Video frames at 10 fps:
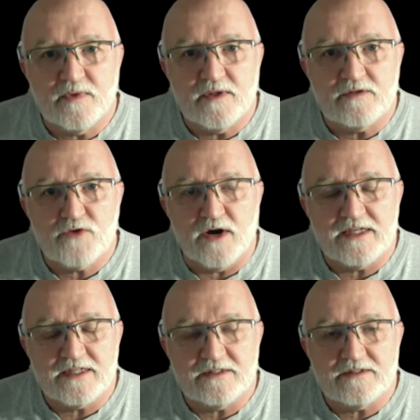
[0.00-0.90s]
trying
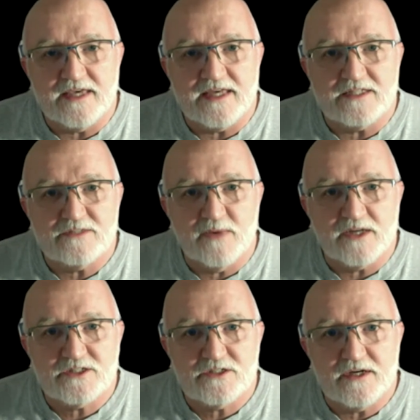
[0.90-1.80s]
to get as
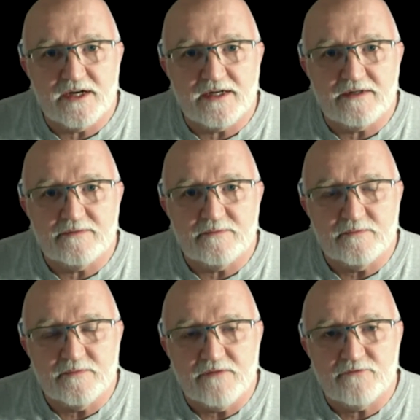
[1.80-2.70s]
much
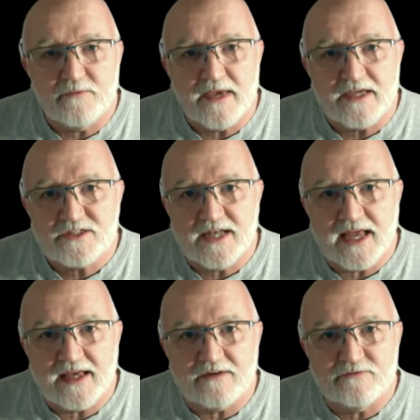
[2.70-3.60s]
information
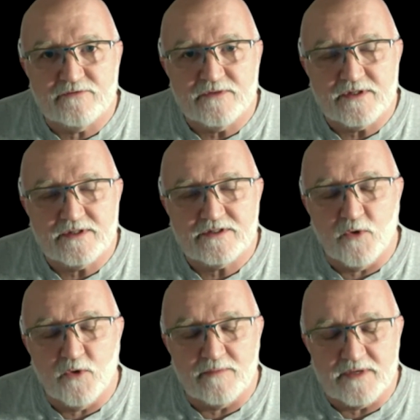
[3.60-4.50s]
out of
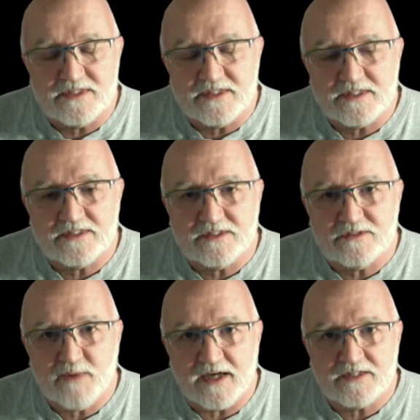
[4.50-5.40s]
small businesses
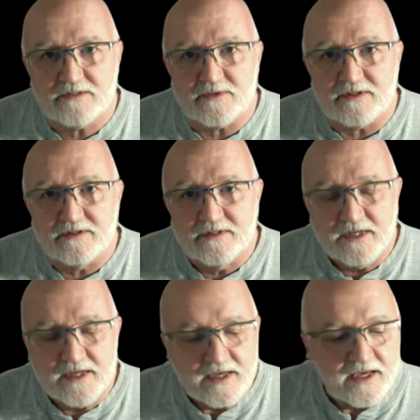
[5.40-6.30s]
as possible.
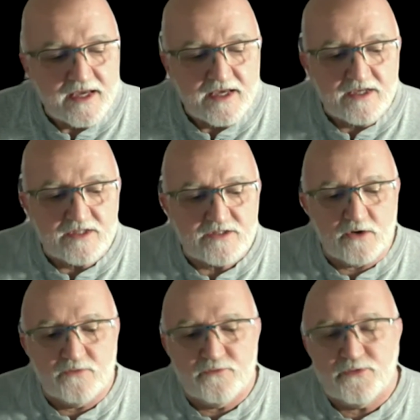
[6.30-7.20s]

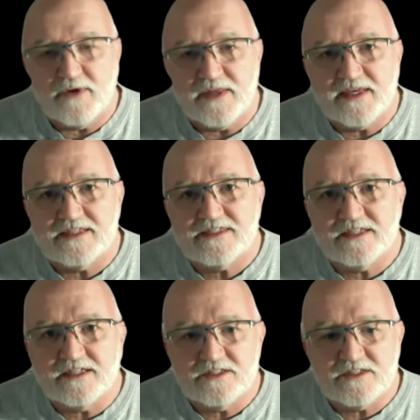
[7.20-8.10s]
So three things to
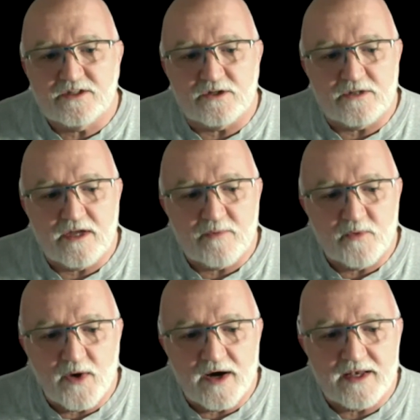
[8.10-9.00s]
consider. Number
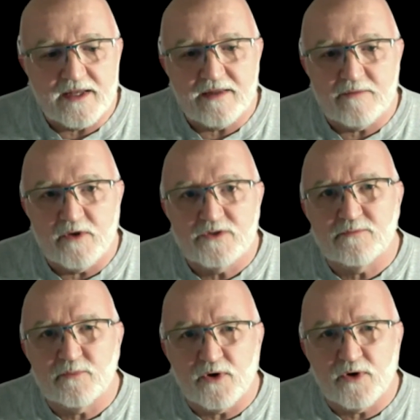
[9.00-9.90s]
one, and the most
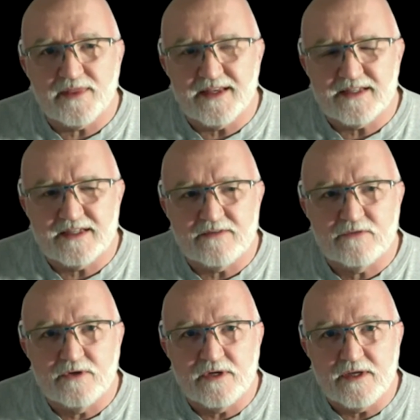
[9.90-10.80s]
important thing to give
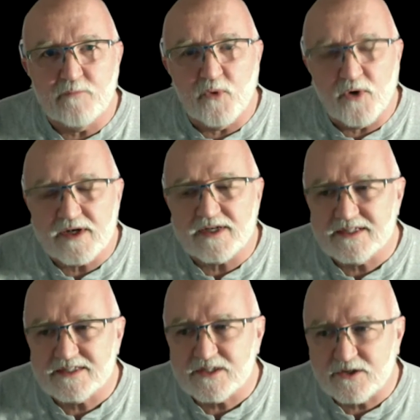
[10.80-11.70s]
important
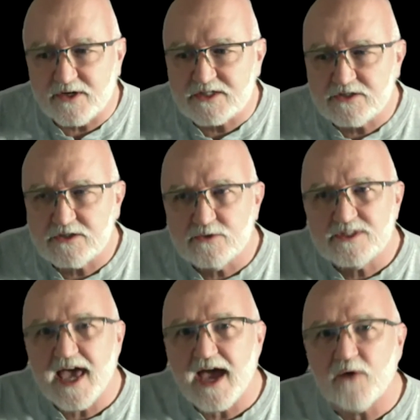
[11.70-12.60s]
consideration to,
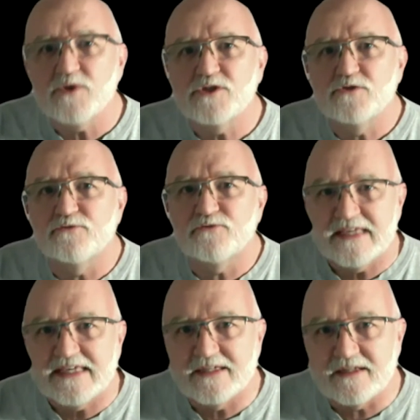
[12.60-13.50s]
is how would you
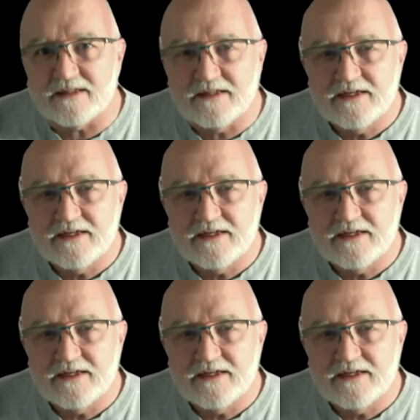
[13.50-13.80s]
feel